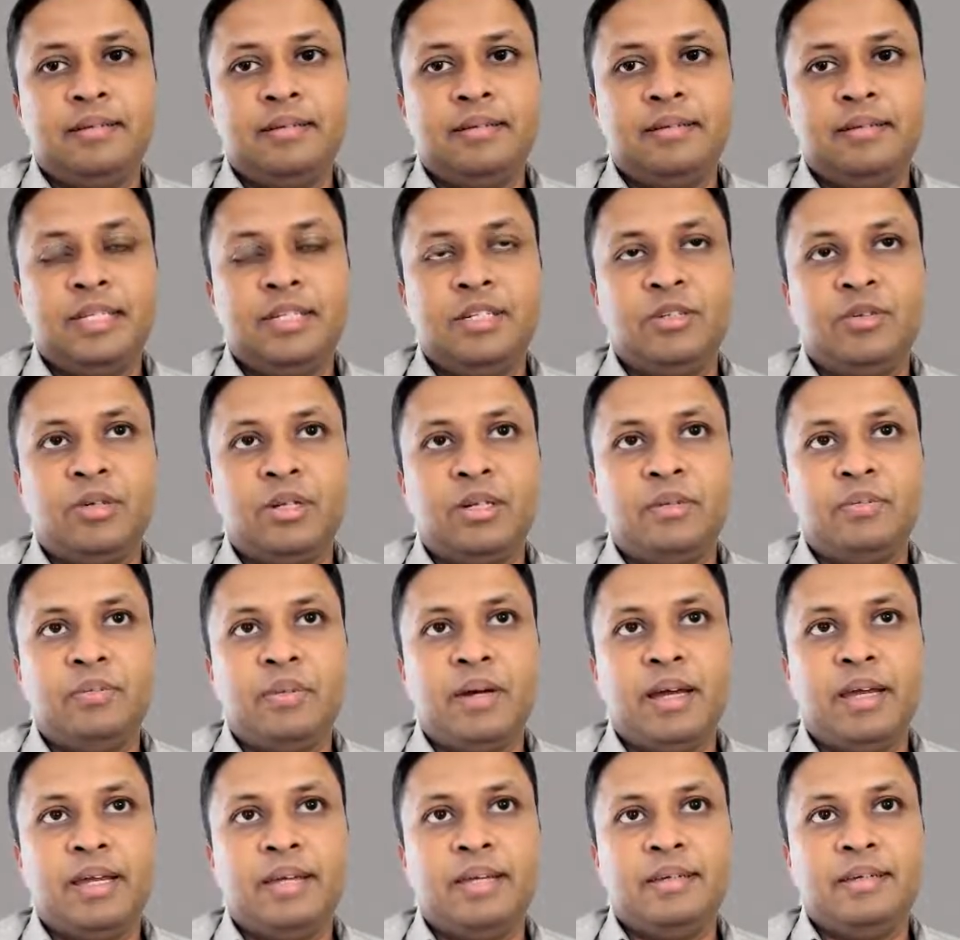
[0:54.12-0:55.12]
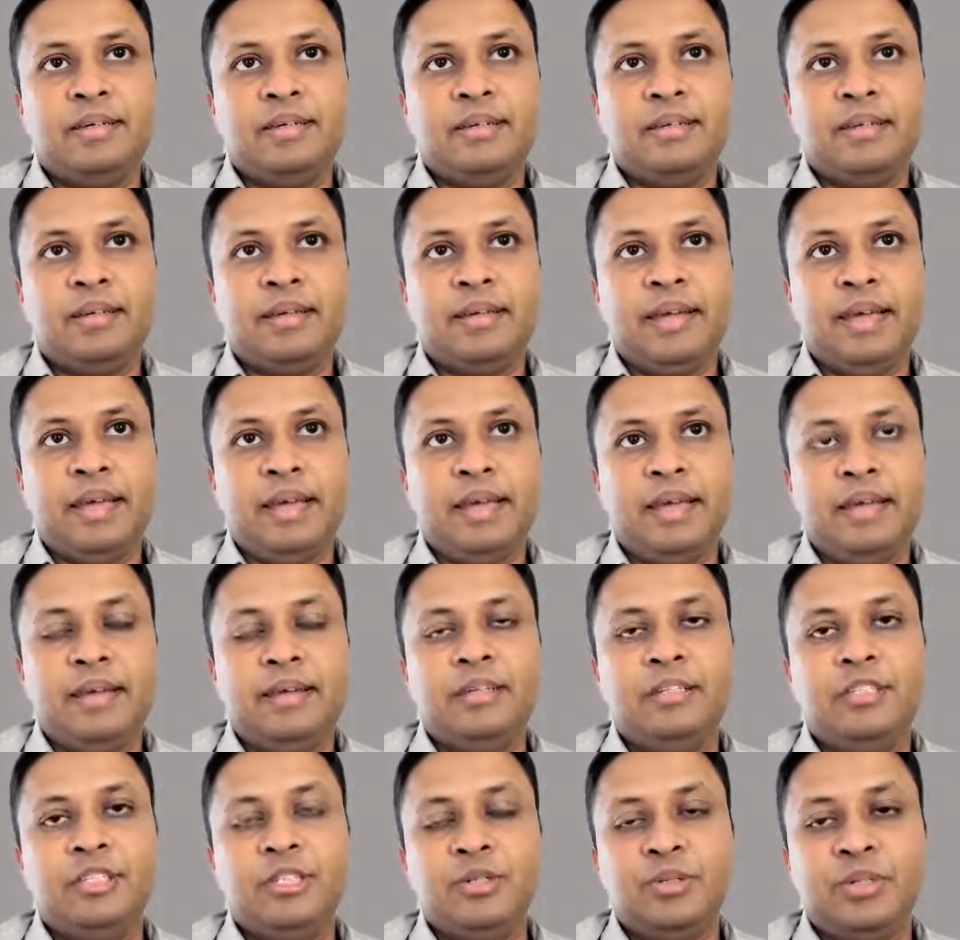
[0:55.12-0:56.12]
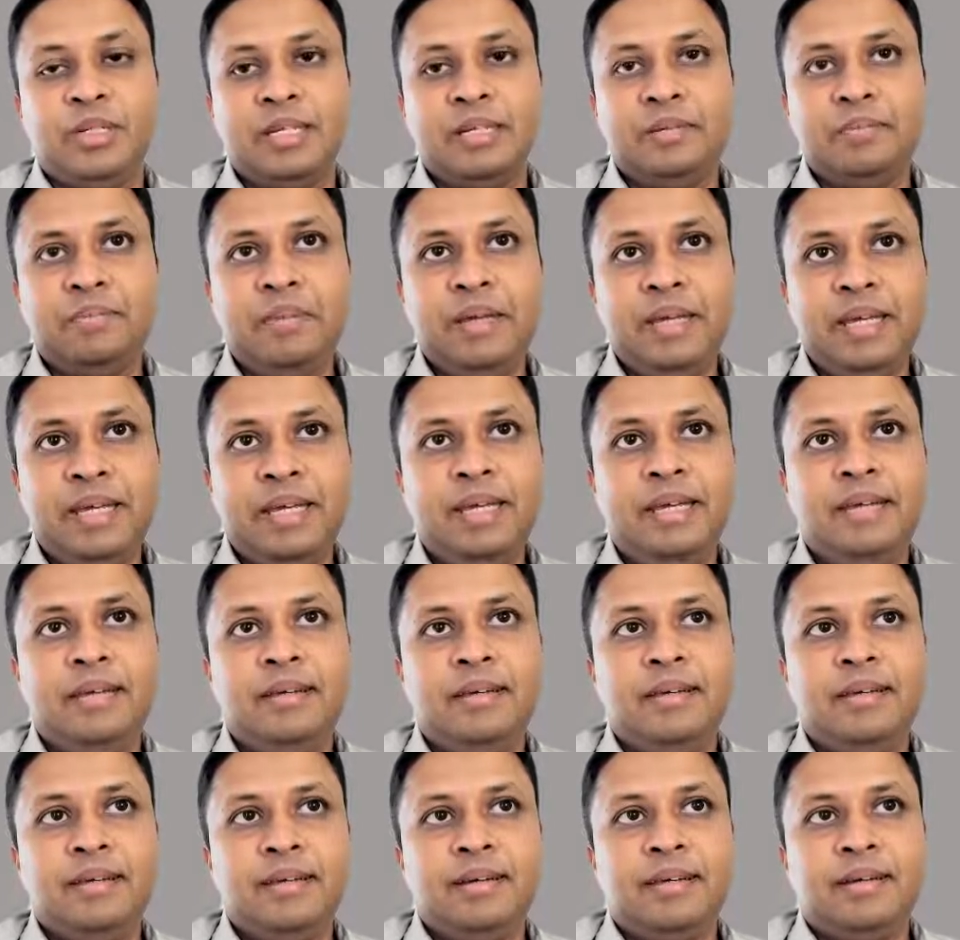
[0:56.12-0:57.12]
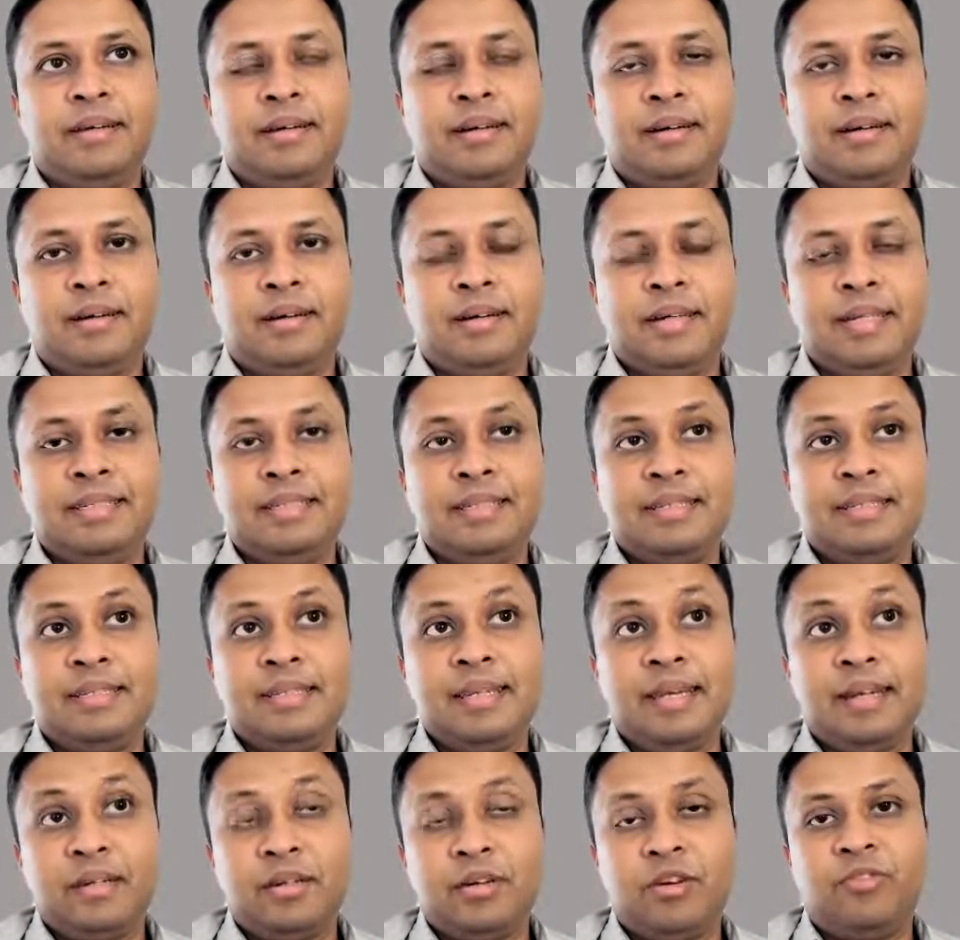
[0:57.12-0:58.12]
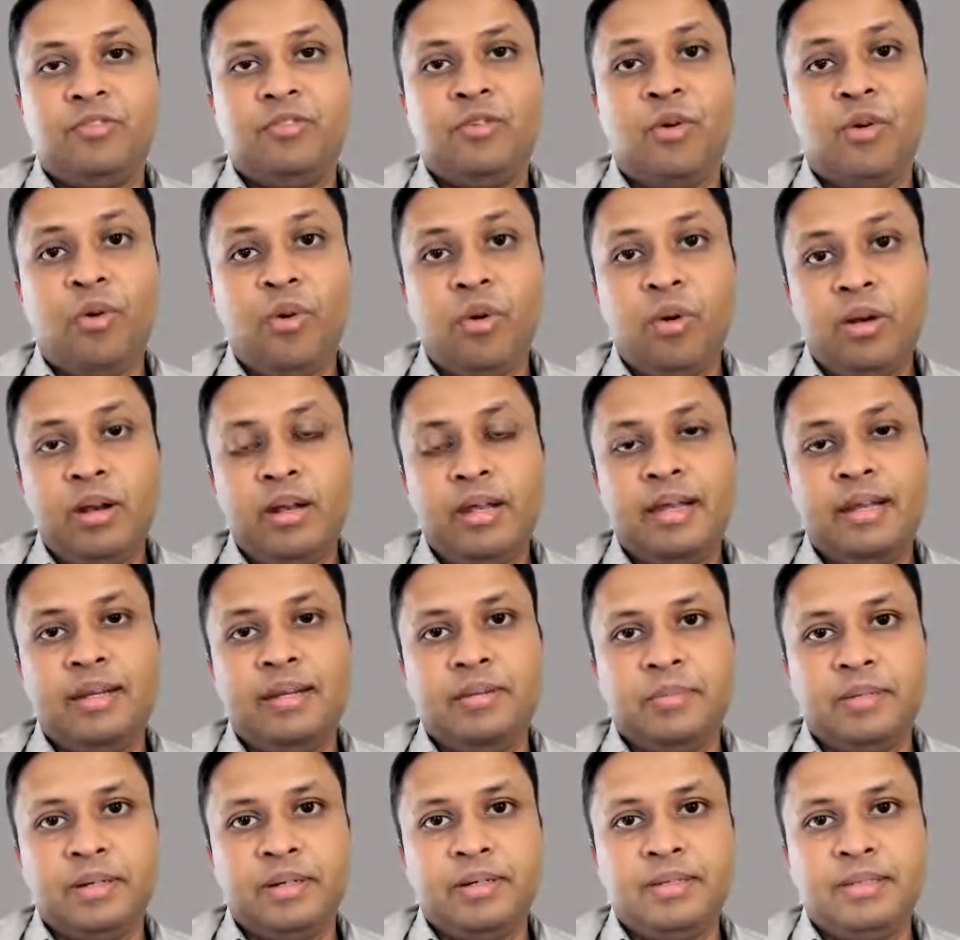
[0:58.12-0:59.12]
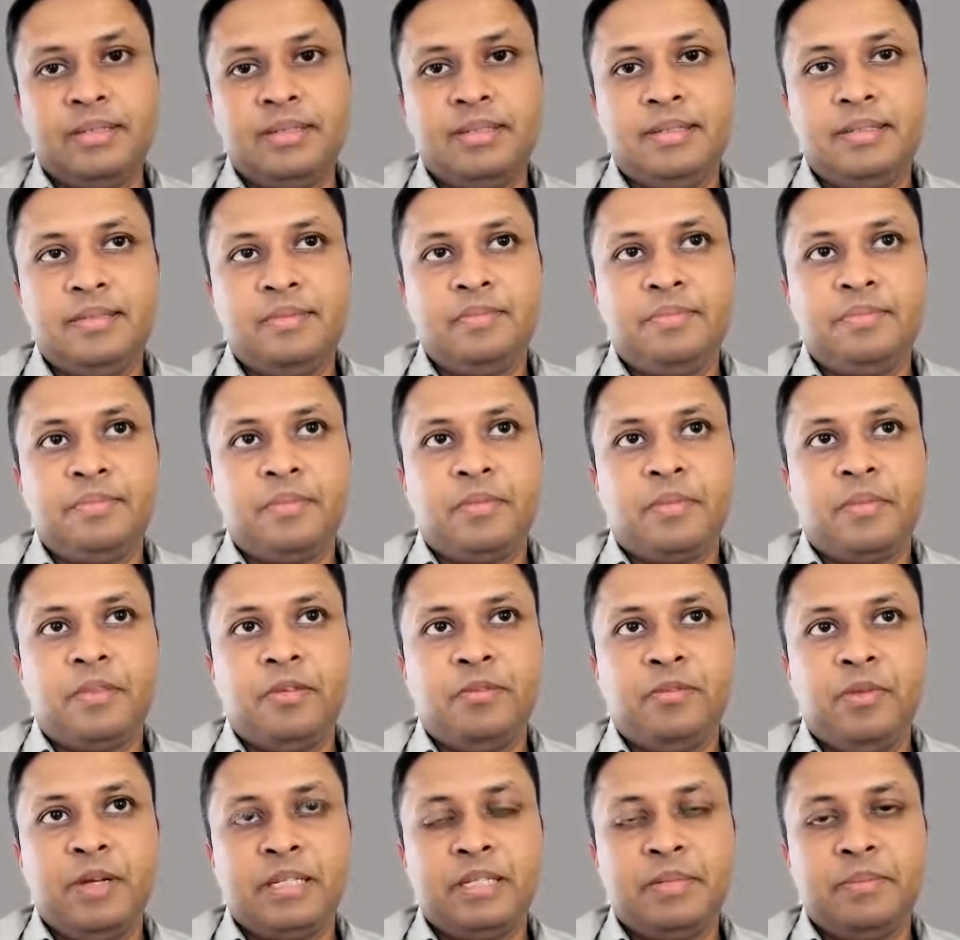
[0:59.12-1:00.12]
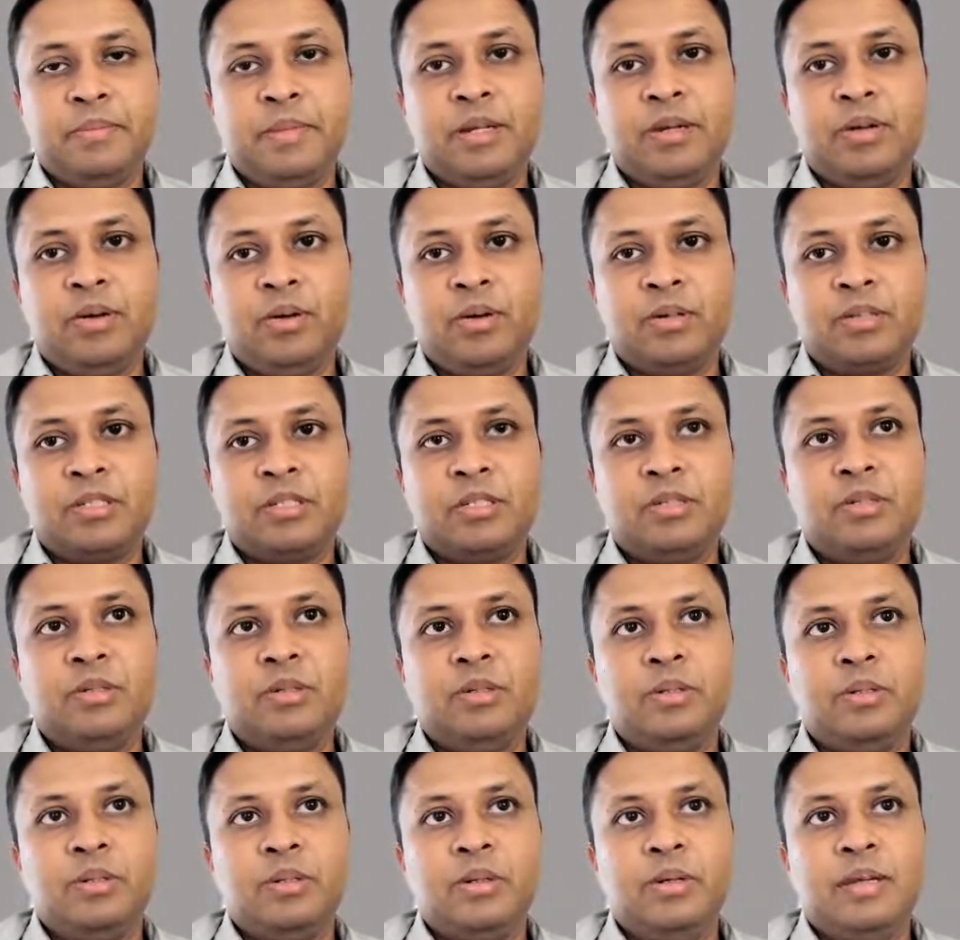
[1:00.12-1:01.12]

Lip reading: denoted by A union B, is the set of all elements which belongs to